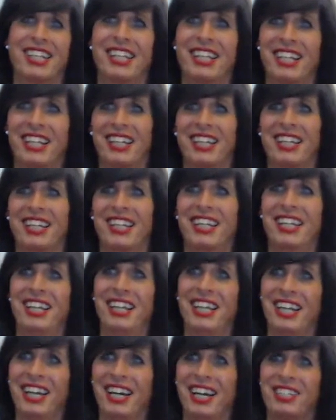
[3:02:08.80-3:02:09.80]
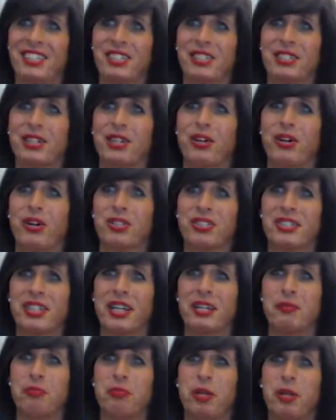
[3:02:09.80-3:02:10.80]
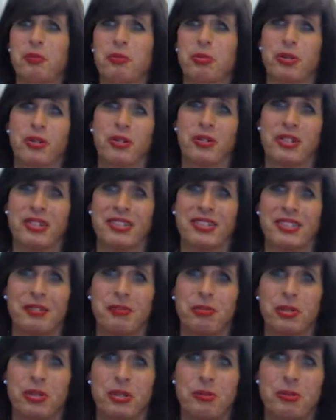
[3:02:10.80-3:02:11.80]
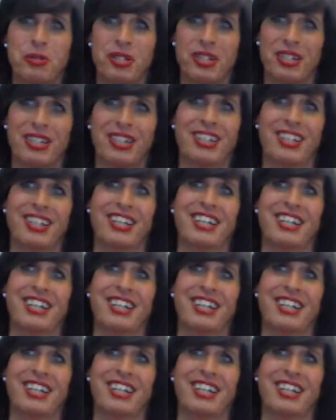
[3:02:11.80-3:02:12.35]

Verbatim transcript: I just lost 10 people on the subscription.